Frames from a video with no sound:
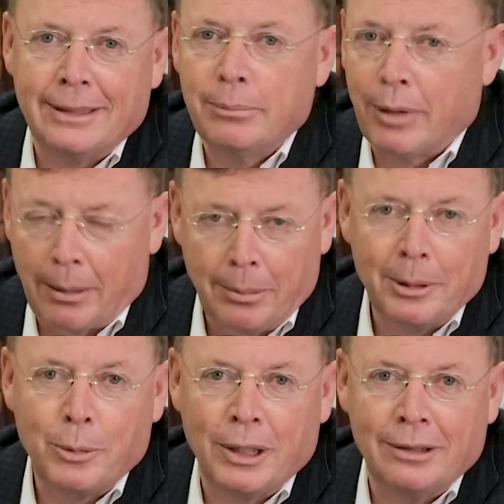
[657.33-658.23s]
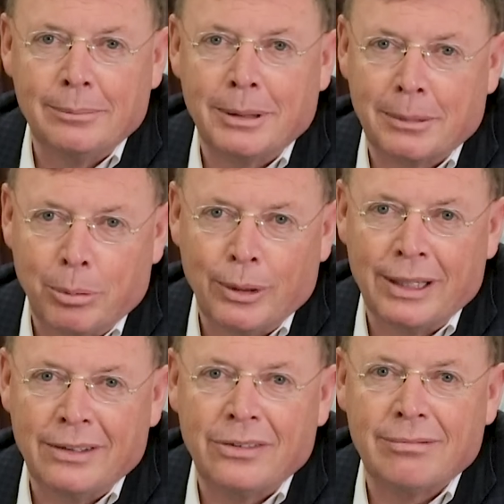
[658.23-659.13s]
He probably will. But the
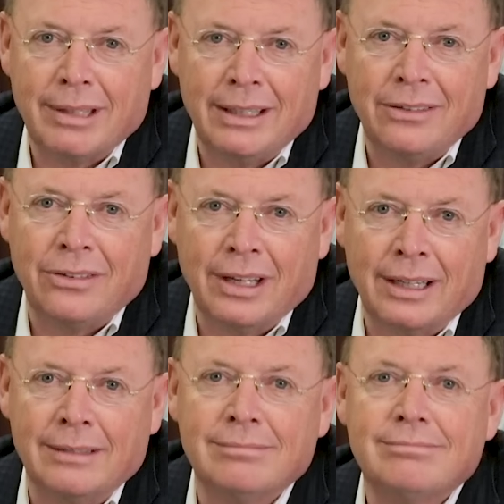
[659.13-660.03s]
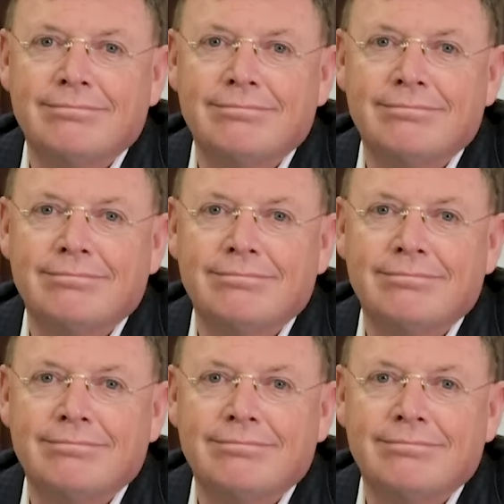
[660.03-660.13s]
point is, he's done